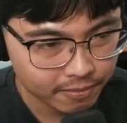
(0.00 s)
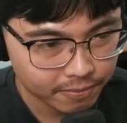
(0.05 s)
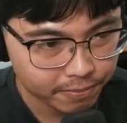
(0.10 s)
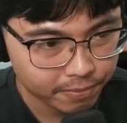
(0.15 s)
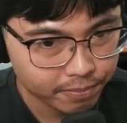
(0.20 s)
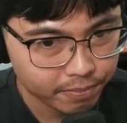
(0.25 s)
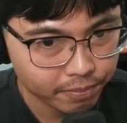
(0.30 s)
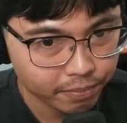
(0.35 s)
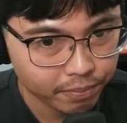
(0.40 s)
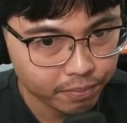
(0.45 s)

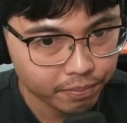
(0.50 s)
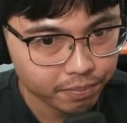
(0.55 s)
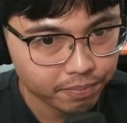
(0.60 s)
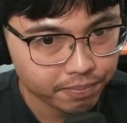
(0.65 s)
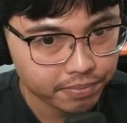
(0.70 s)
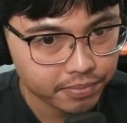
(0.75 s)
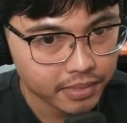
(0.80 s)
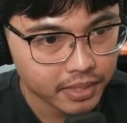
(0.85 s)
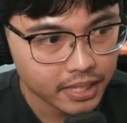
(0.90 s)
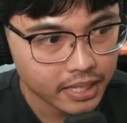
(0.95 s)

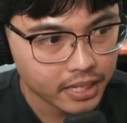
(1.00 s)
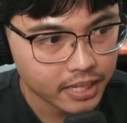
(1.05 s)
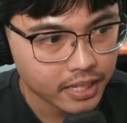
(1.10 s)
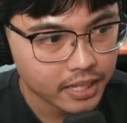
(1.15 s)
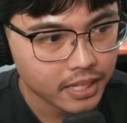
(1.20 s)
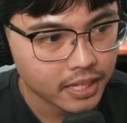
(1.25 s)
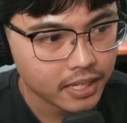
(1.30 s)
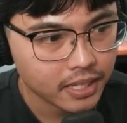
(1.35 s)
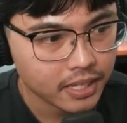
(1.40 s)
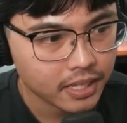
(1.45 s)

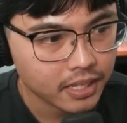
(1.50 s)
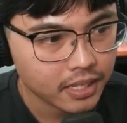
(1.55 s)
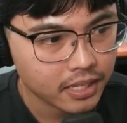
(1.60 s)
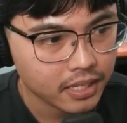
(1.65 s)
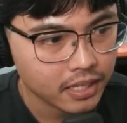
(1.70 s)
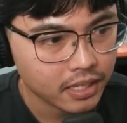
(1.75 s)
Nothing is said.